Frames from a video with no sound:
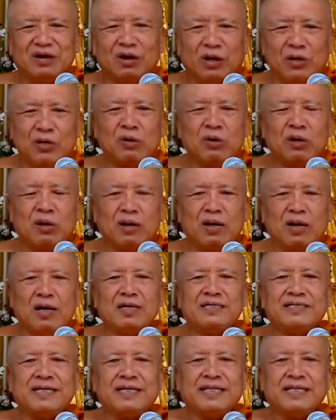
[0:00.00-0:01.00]
on your
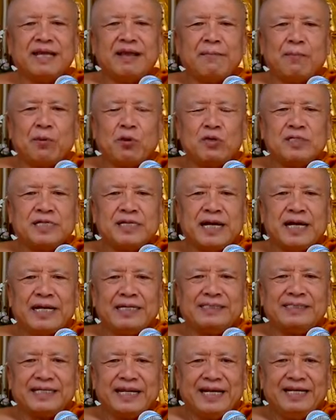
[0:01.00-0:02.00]
sitting posture
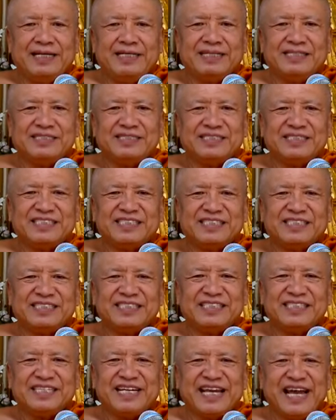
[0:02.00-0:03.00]
and sit?
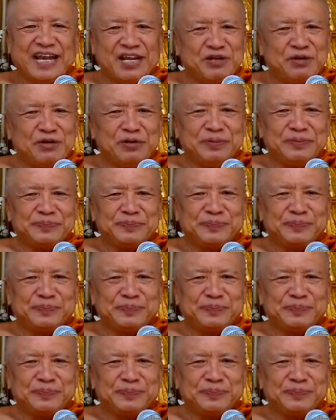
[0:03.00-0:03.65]
Can you?